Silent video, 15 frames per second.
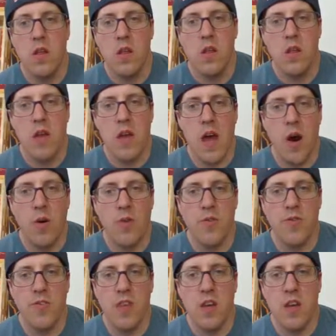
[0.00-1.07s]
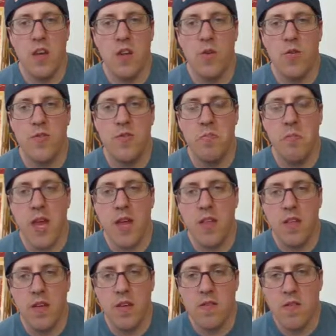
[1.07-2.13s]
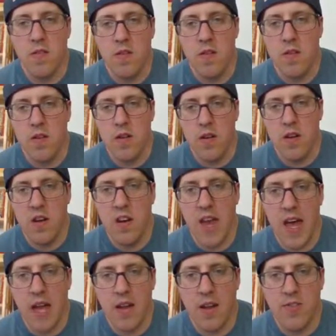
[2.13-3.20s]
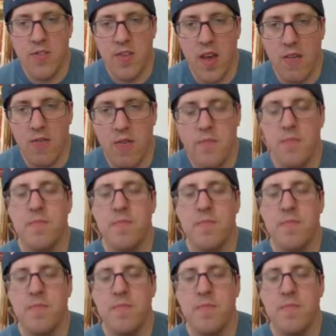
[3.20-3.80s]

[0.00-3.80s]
the outers and the inners make this negative 7.